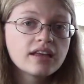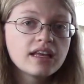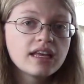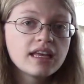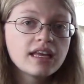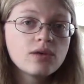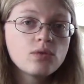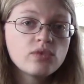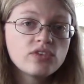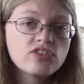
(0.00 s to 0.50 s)

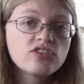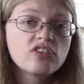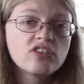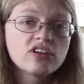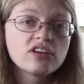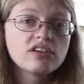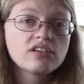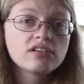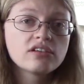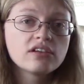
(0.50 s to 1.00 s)
It was
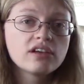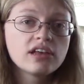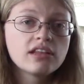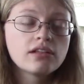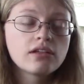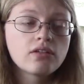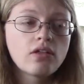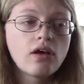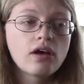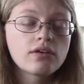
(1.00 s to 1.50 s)
good in
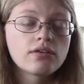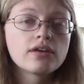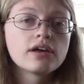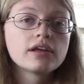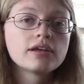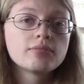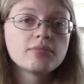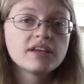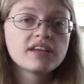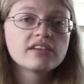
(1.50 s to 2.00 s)
the long run,
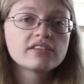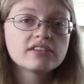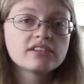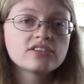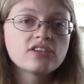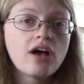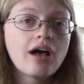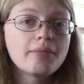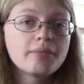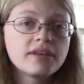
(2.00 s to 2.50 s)
because it taught me